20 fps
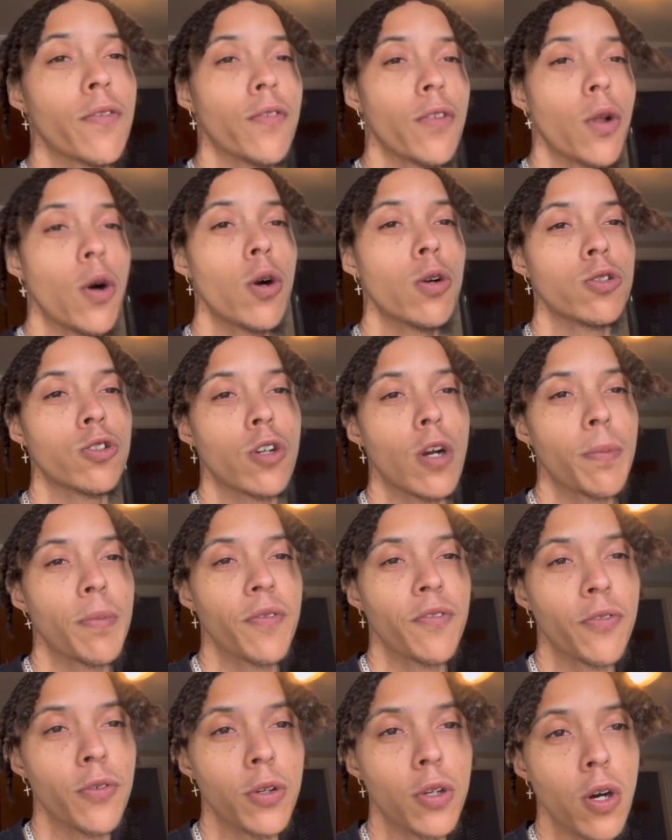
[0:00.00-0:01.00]
vlog dropping
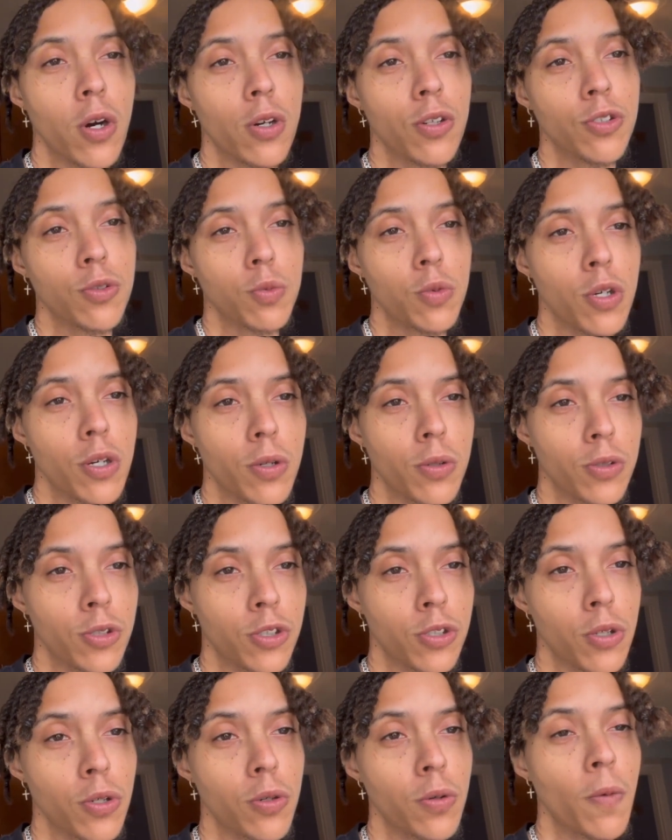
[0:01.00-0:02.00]
for y'all as well
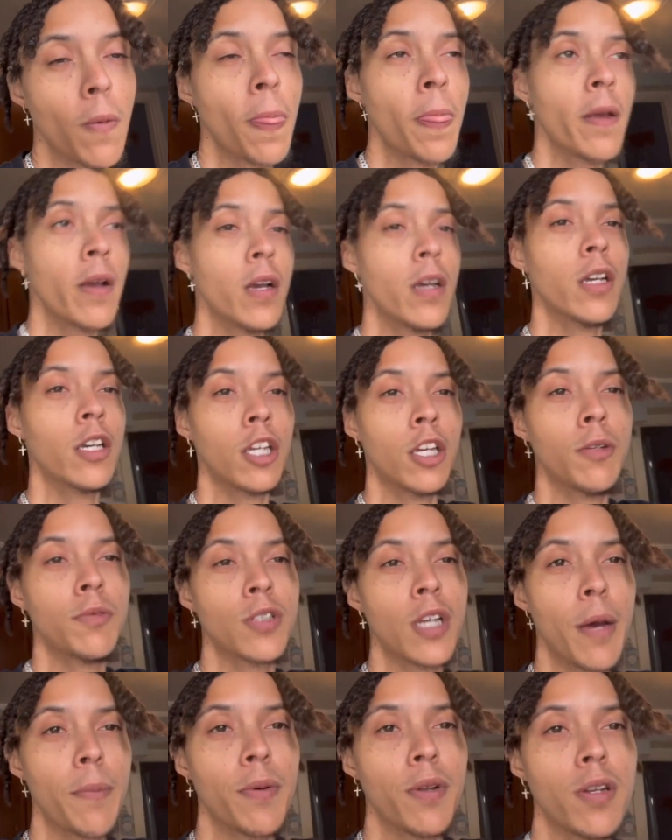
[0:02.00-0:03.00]
so keep
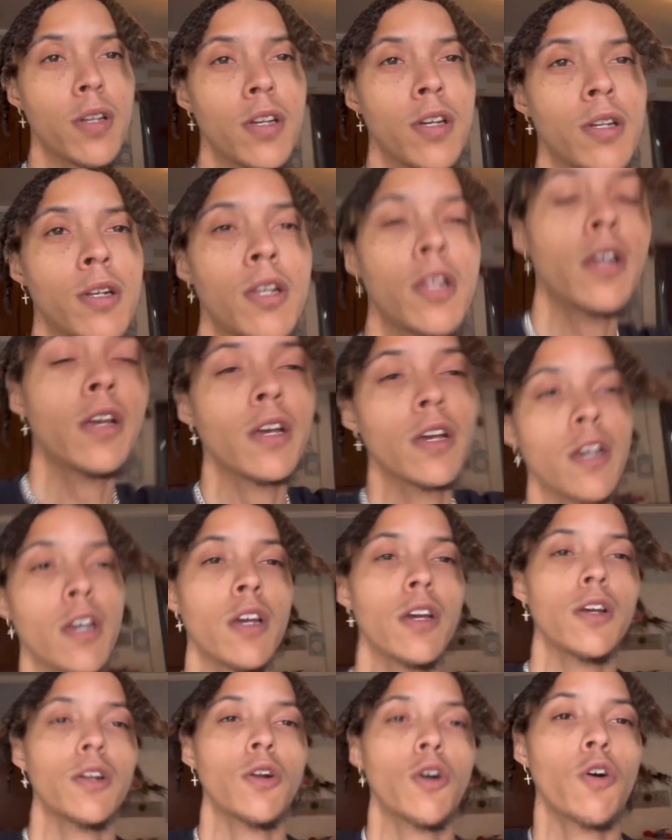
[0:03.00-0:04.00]
tapping in
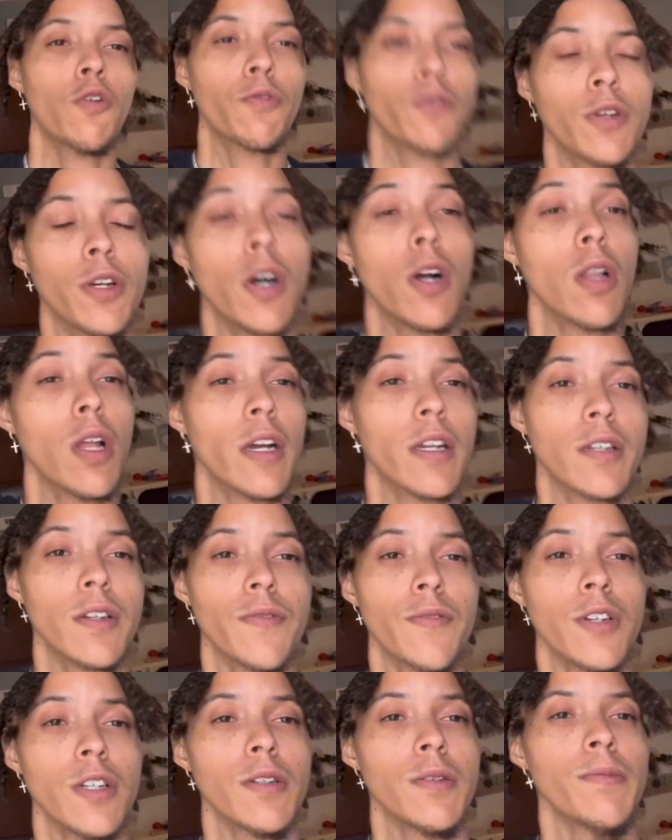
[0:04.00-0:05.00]
and hopefully y'all like the
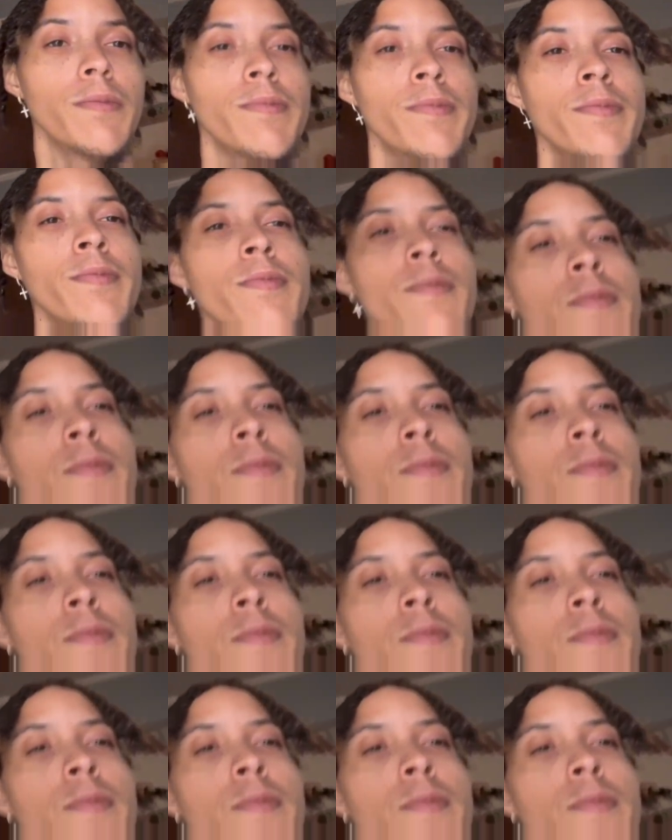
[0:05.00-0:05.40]
vid